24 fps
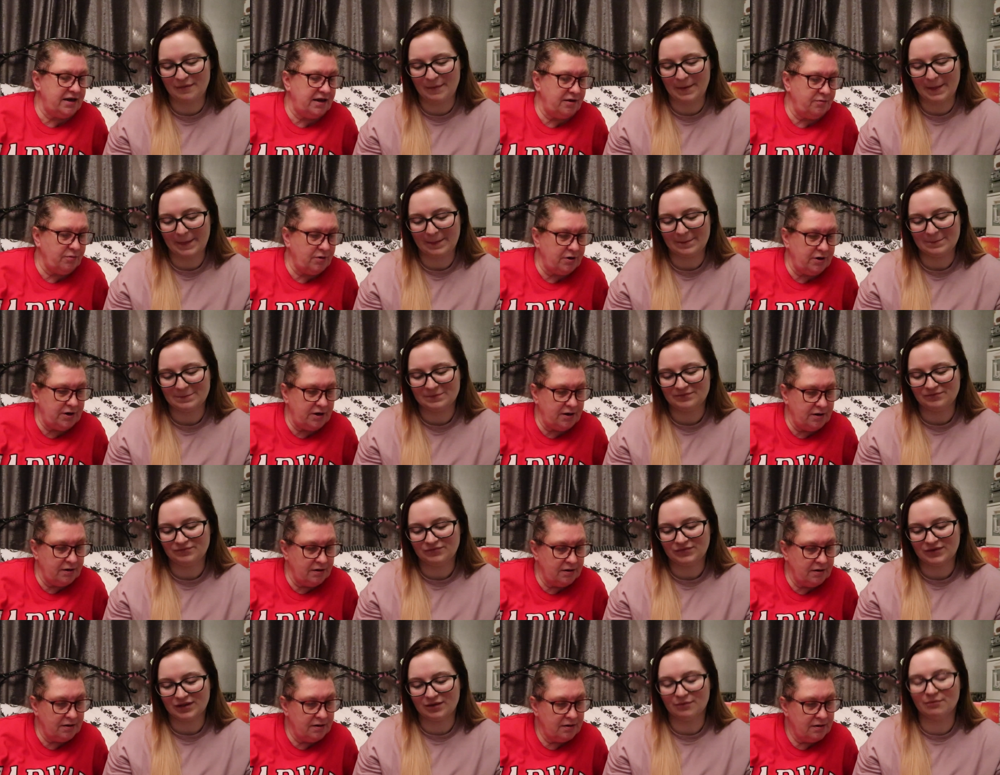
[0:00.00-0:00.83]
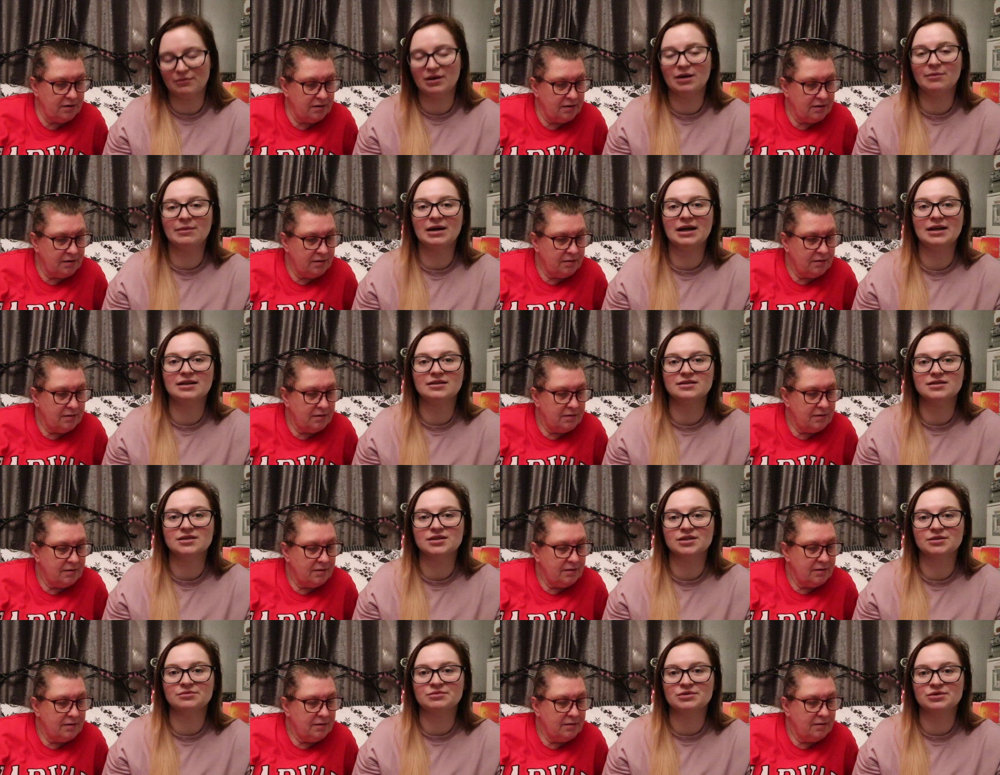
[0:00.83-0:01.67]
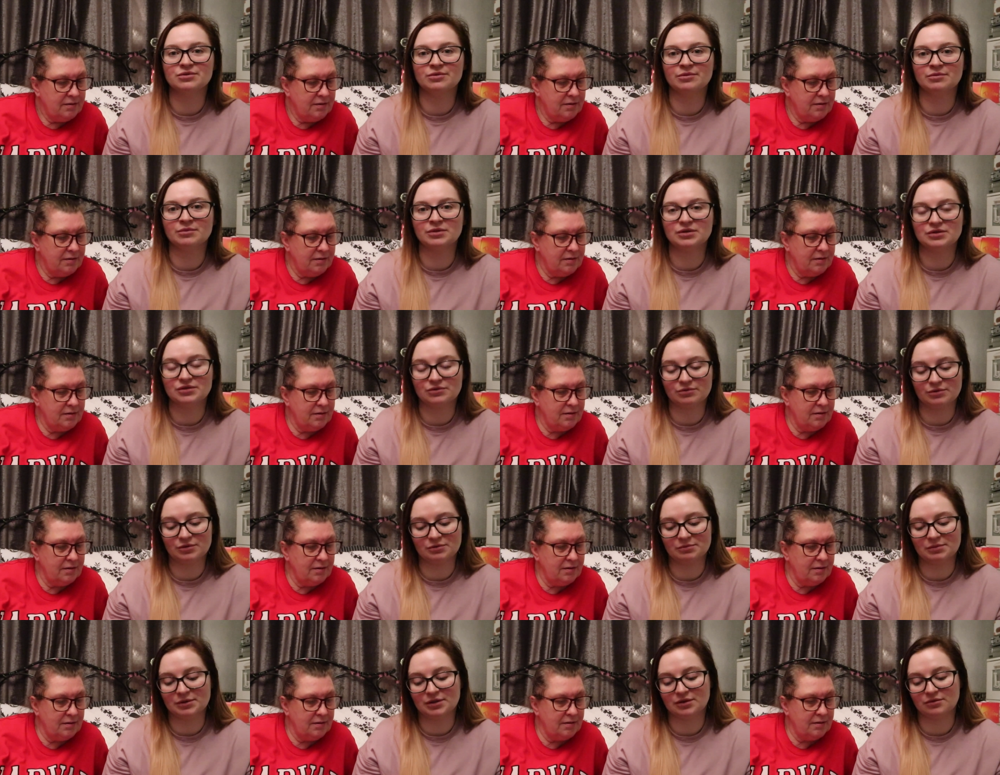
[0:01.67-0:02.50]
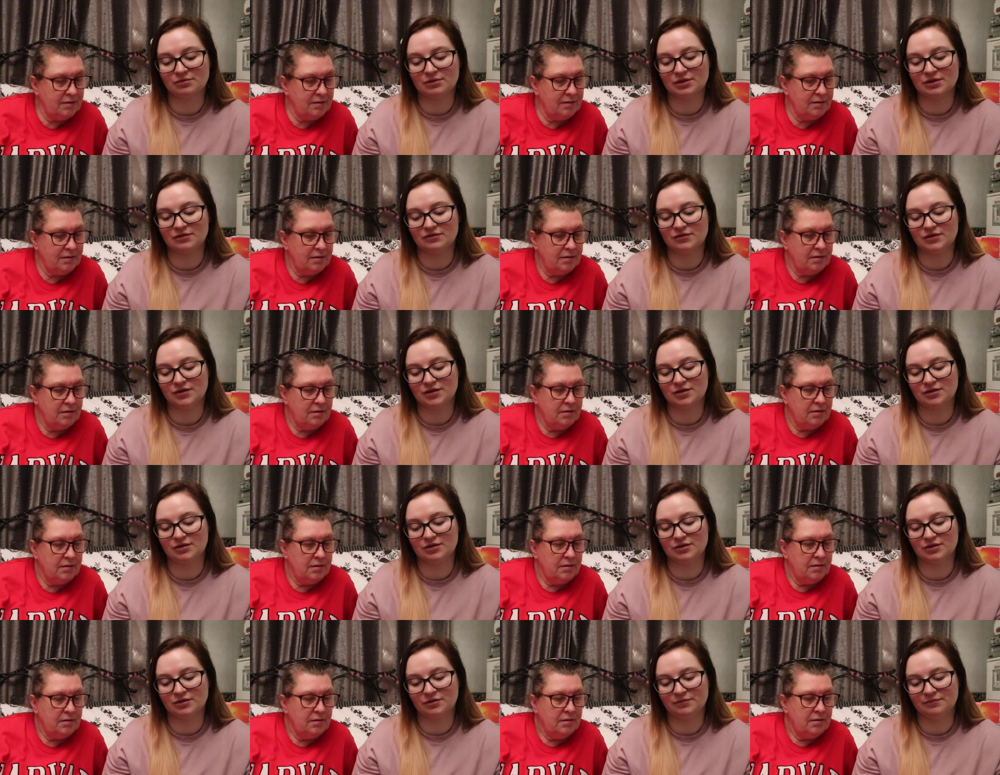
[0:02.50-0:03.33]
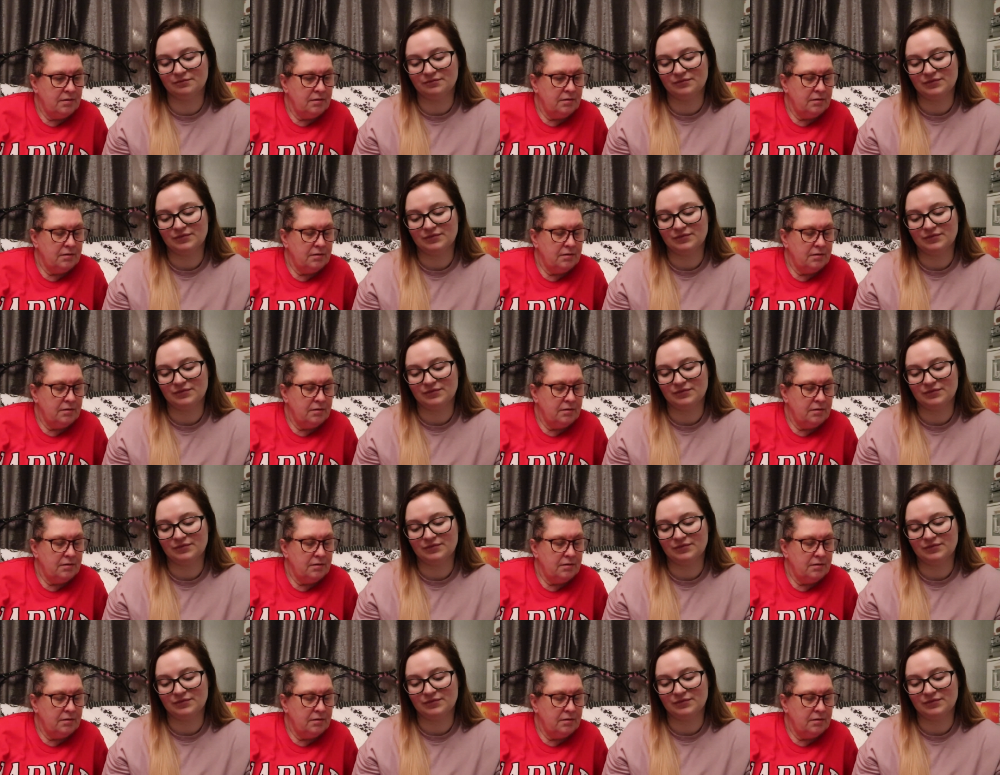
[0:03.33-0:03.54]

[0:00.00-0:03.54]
Speaker 1: it, wasn't it? Mum hates um, swimming as well, by the way, if you didn't know.